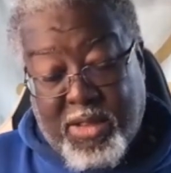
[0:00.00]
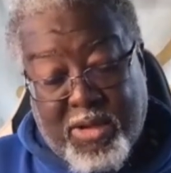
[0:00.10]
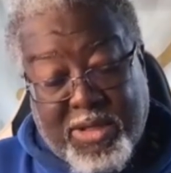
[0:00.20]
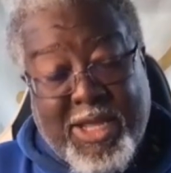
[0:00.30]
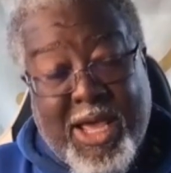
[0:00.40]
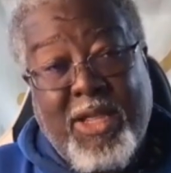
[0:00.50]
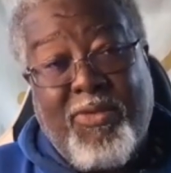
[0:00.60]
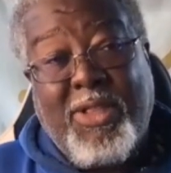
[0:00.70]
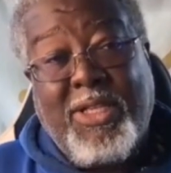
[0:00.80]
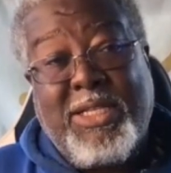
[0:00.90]
there is not
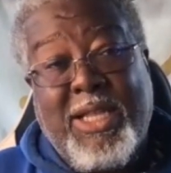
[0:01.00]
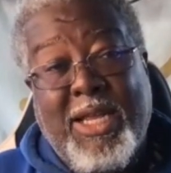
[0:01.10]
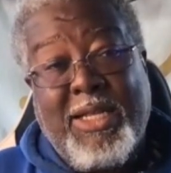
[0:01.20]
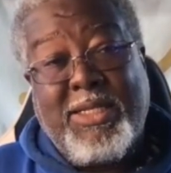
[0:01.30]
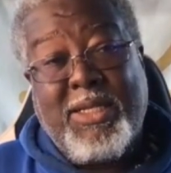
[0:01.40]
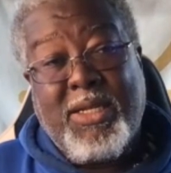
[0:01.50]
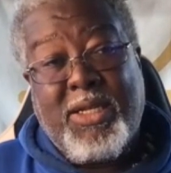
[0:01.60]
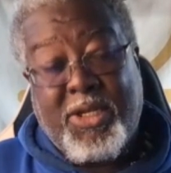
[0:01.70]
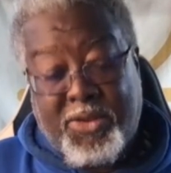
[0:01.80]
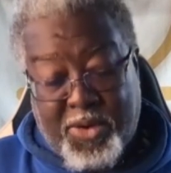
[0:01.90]
even the slightest
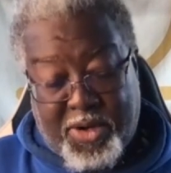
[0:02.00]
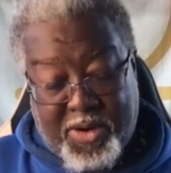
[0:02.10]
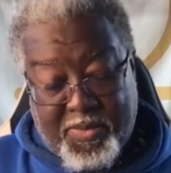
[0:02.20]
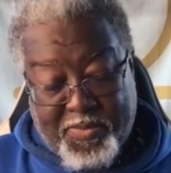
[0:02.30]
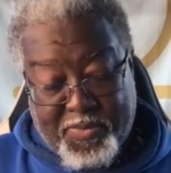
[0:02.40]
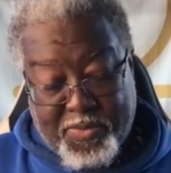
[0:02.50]
disorder.